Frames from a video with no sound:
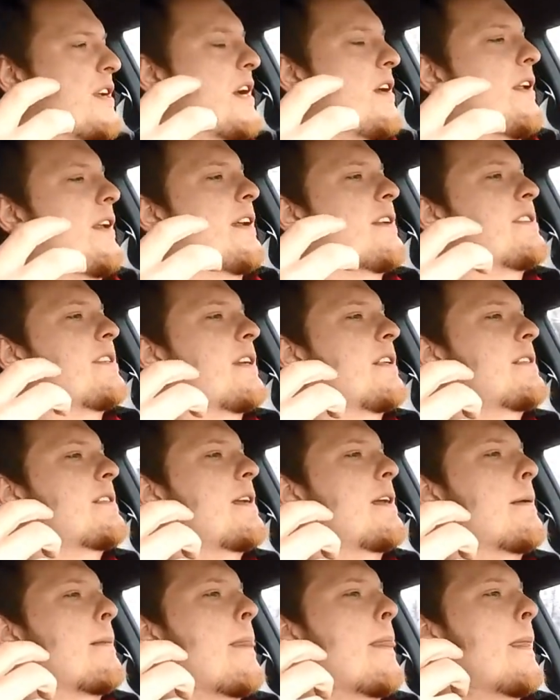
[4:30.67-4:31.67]
out, I guess you could
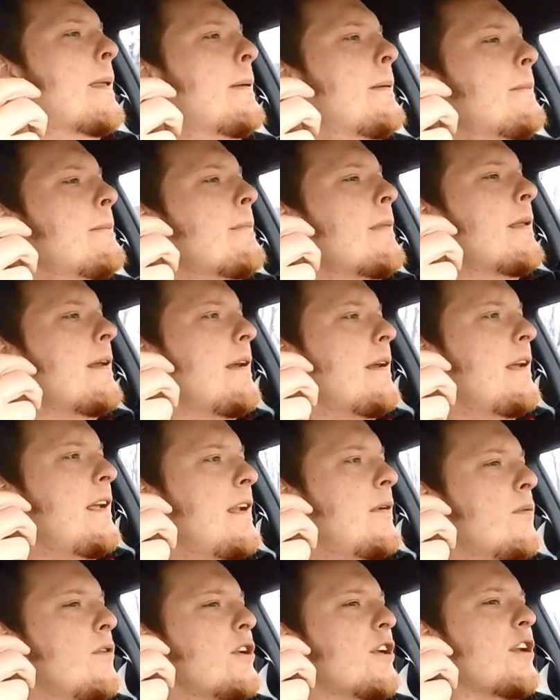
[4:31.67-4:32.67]
say.
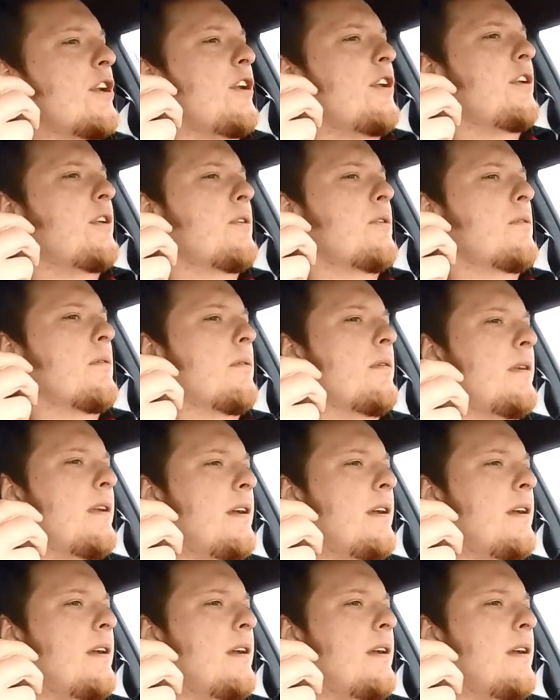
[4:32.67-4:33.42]
And what you're going to do,